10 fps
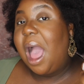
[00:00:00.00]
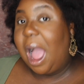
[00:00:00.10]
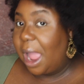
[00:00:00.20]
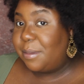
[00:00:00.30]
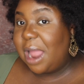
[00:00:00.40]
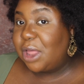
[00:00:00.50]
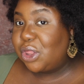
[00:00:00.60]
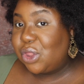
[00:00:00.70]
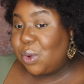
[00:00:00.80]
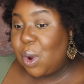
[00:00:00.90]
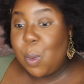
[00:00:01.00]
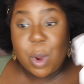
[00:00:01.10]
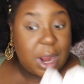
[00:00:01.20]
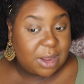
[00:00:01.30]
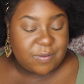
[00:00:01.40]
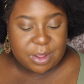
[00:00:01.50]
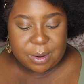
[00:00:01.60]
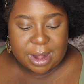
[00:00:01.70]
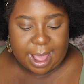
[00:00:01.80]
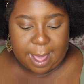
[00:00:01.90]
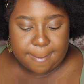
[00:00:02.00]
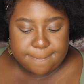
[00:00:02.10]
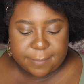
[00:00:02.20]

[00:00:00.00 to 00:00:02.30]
I'm not sure. We're going to figure it out.